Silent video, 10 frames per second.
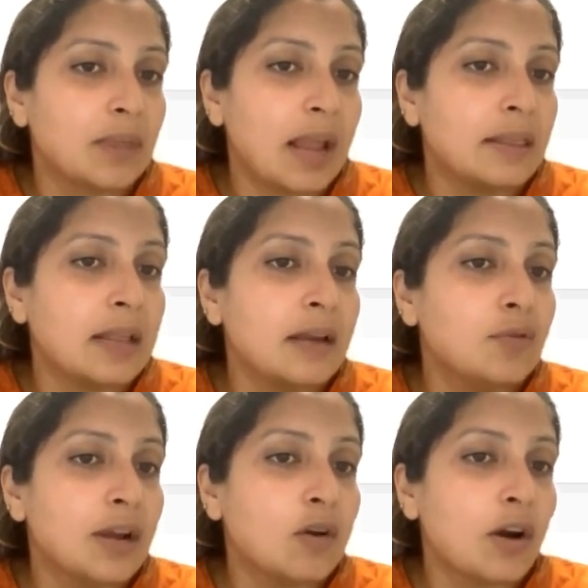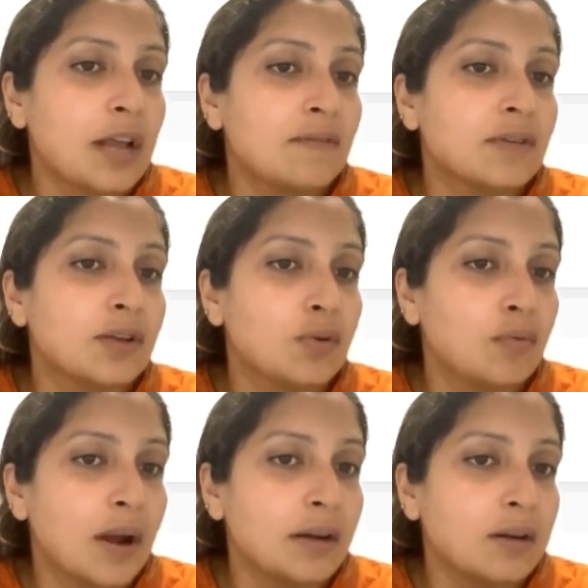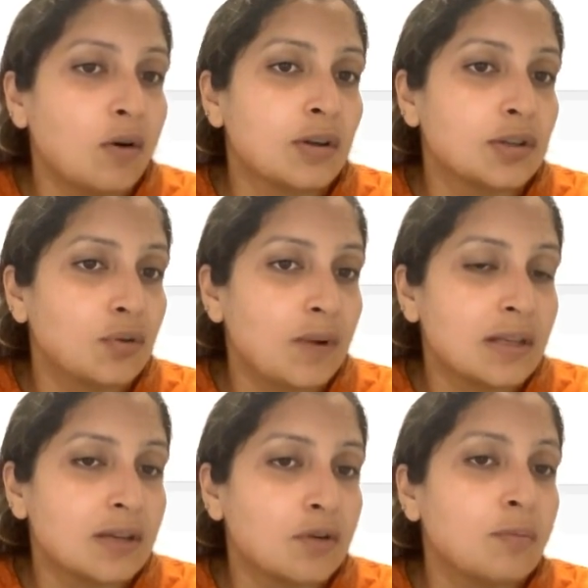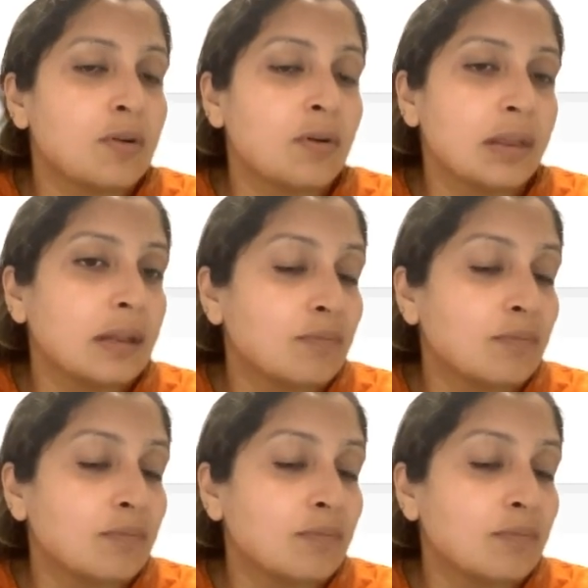And then you cannot have 01 or 010